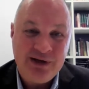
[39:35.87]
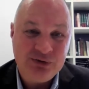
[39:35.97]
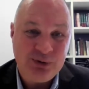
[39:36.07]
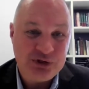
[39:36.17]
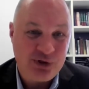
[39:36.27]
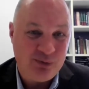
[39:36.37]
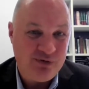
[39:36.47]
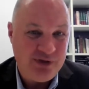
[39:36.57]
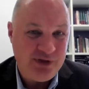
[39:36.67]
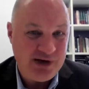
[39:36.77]
as much
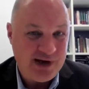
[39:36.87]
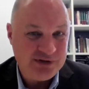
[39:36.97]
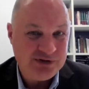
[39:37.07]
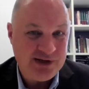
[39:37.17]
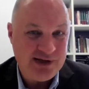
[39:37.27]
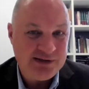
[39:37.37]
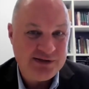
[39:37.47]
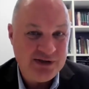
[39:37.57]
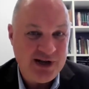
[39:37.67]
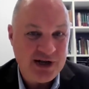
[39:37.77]
trouble for the United
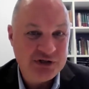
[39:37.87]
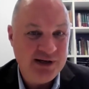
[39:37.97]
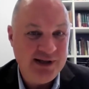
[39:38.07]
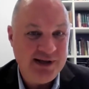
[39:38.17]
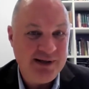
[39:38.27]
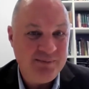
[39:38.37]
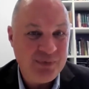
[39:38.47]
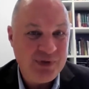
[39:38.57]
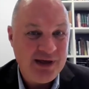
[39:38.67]
States internationally